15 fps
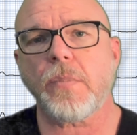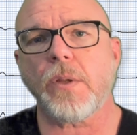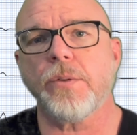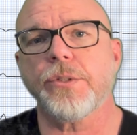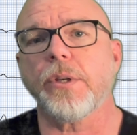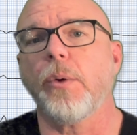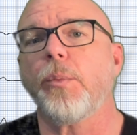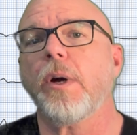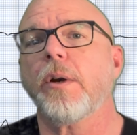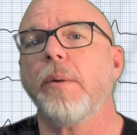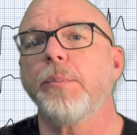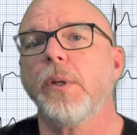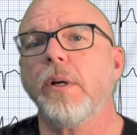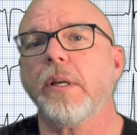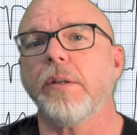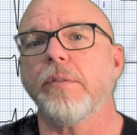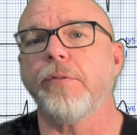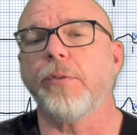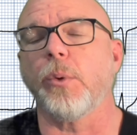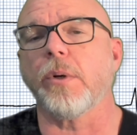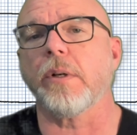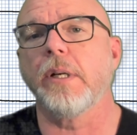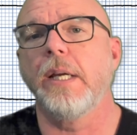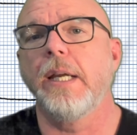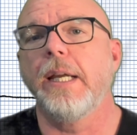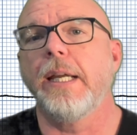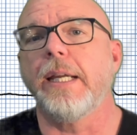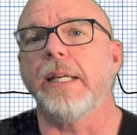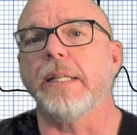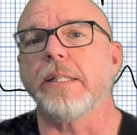So what I'm looking for
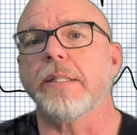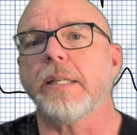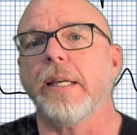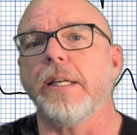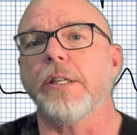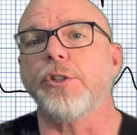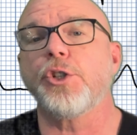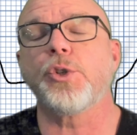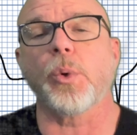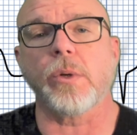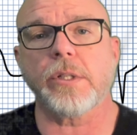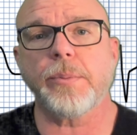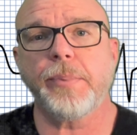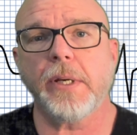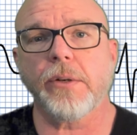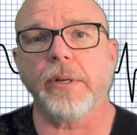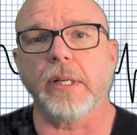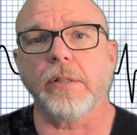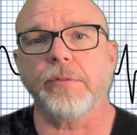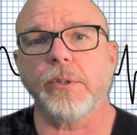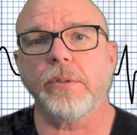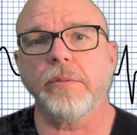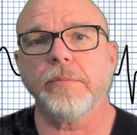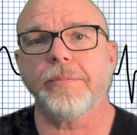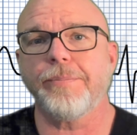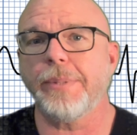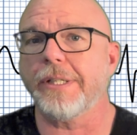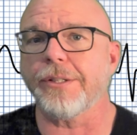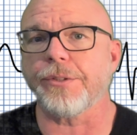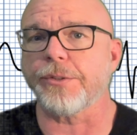is a short PR interval,
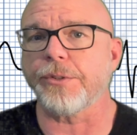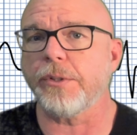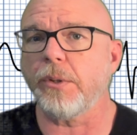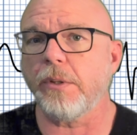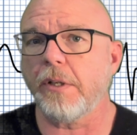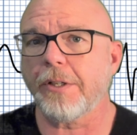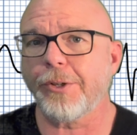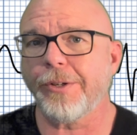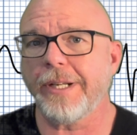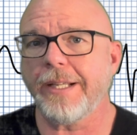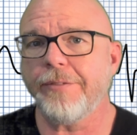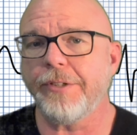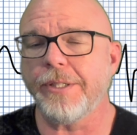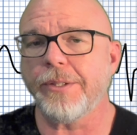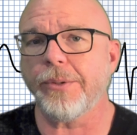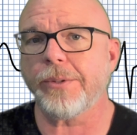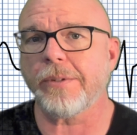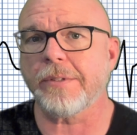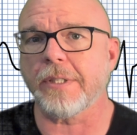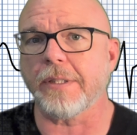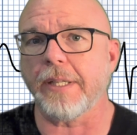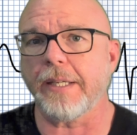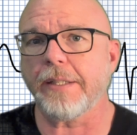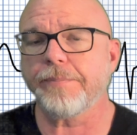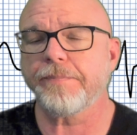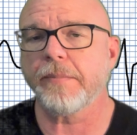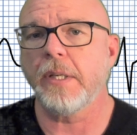because there's no longer an AV nodal delay,